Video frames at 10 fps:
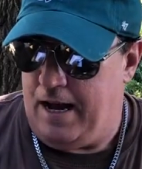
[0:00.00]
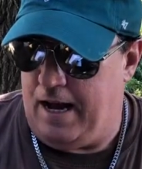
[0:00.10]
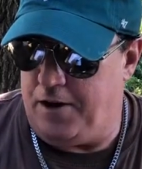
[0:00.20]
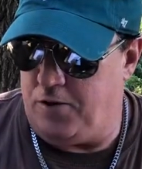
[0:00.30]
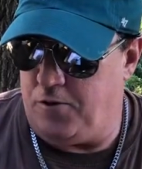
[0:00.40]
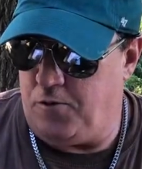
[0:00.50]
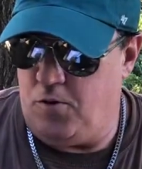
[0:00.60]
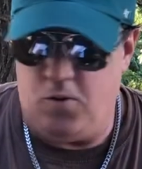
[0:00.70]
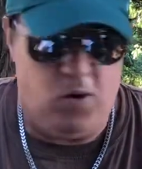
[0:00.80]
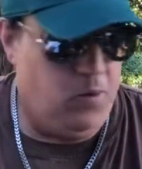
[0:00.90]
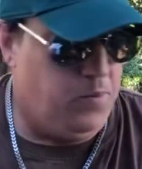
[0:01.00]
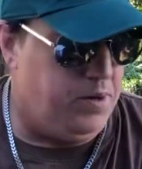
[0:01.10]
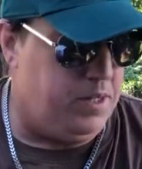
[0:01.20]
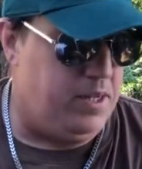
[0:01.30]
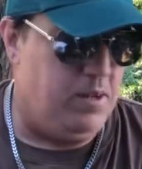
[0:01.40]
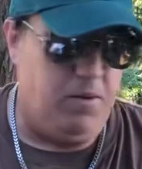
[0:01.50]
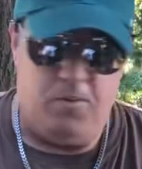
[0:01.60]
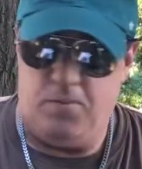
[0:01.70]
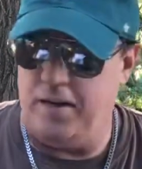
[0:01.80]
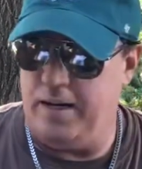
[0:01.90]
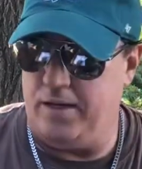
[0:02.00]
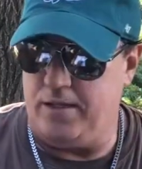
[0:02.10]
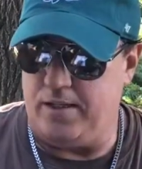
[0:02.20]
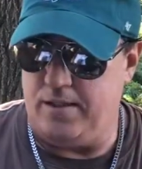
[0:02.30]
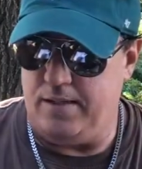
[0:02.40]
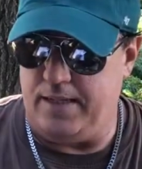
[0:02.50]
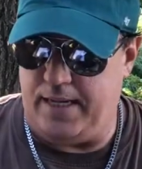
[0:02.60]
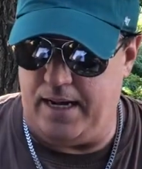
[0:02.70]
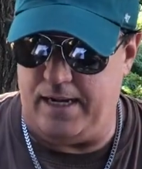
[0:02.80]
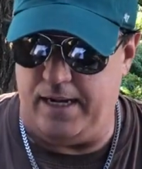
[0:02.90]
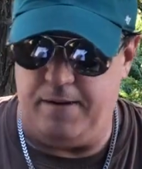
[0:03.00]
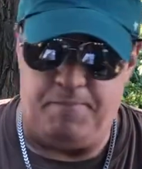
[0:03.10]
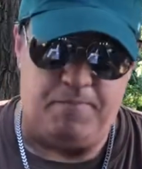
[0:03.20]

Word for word: I don't know really what else to tell you,